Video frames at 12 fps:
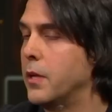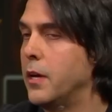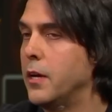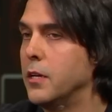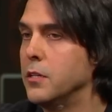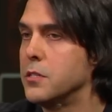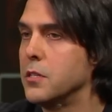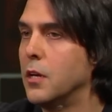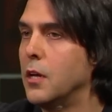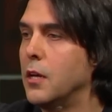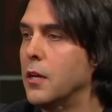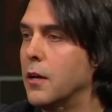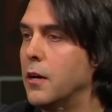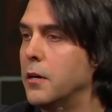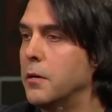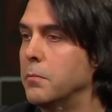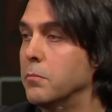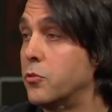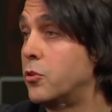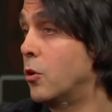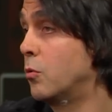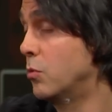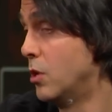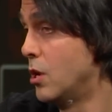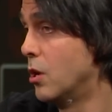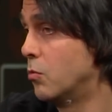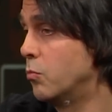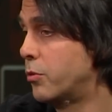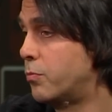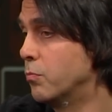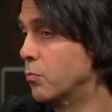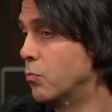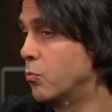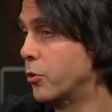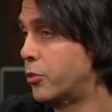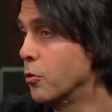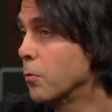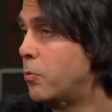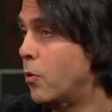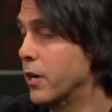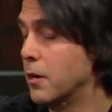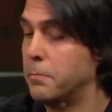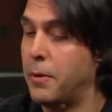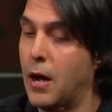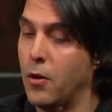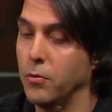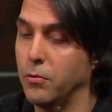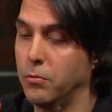And um, so, with, with your point about